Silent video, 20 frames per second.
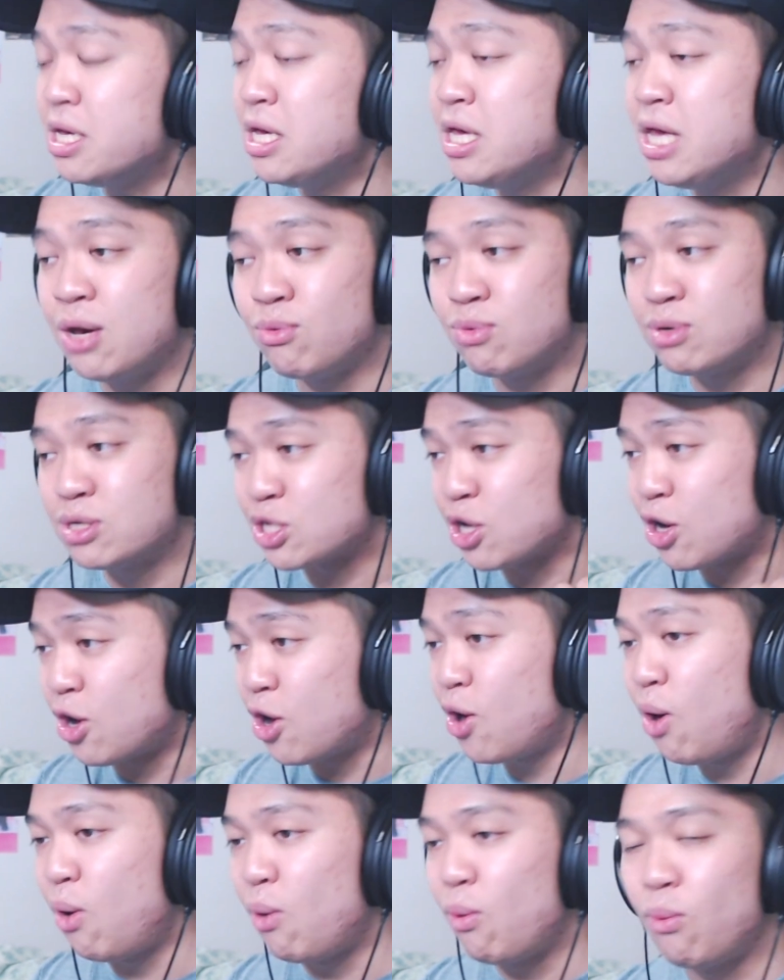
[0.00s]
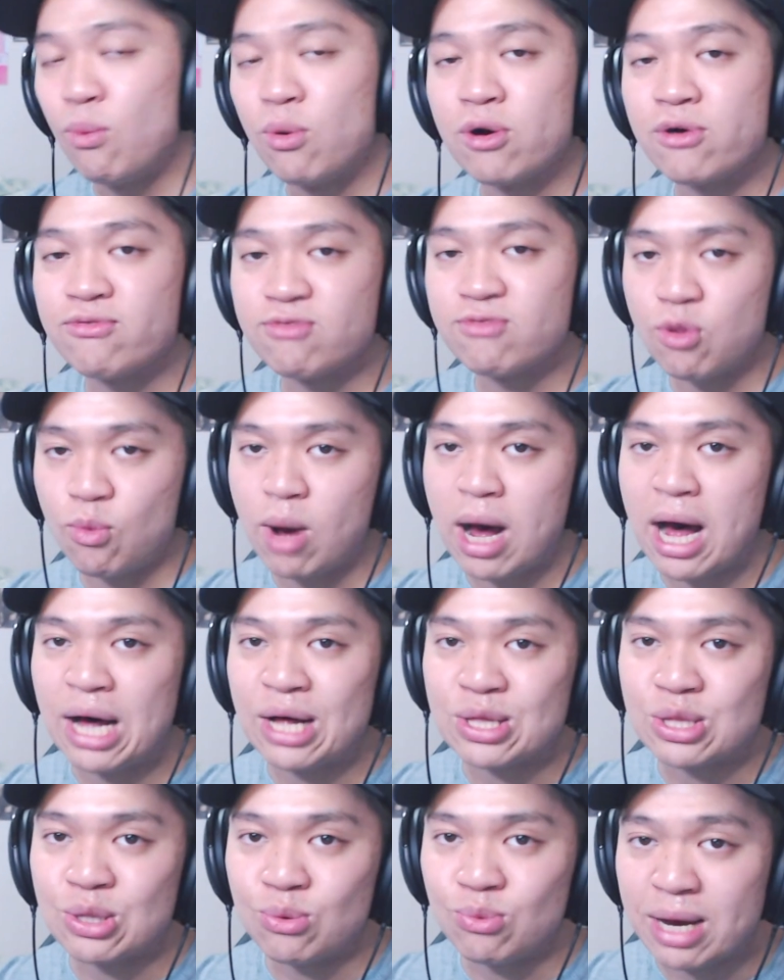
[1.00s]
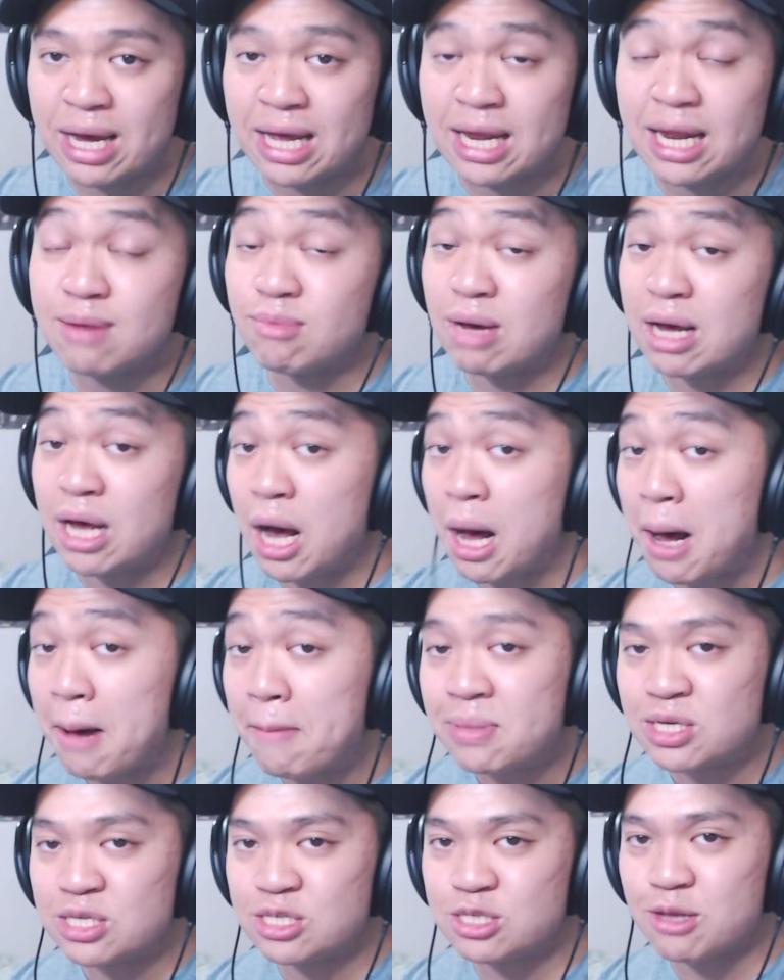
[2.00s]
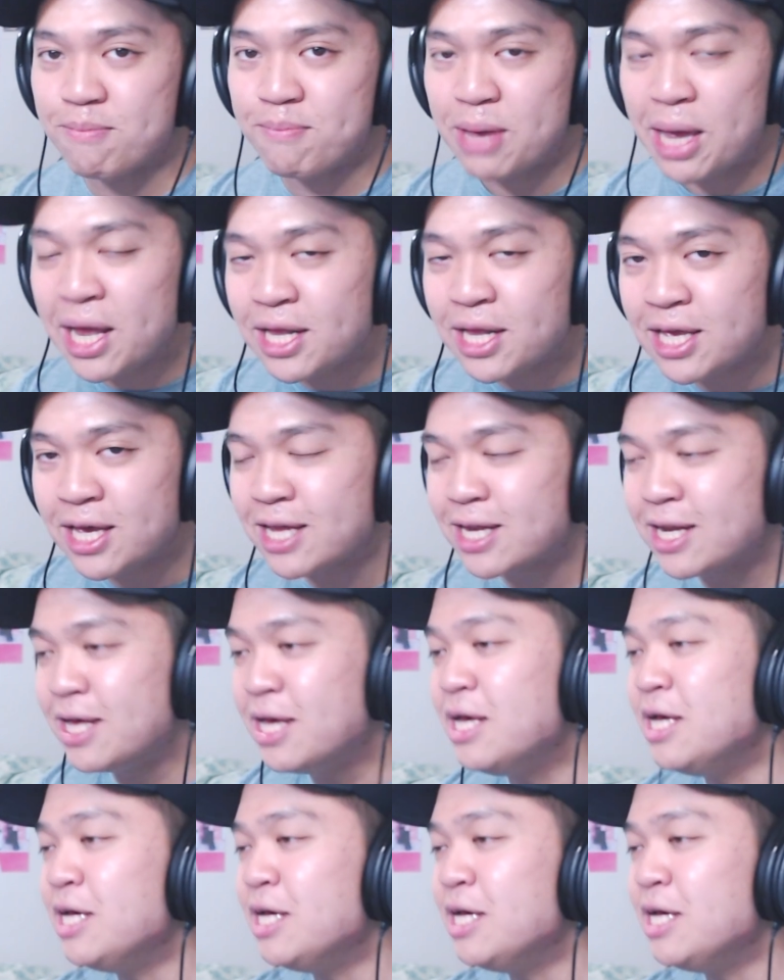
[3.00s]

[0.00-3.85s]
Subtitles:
It was all worth the while, the wait, in my humblest opinion,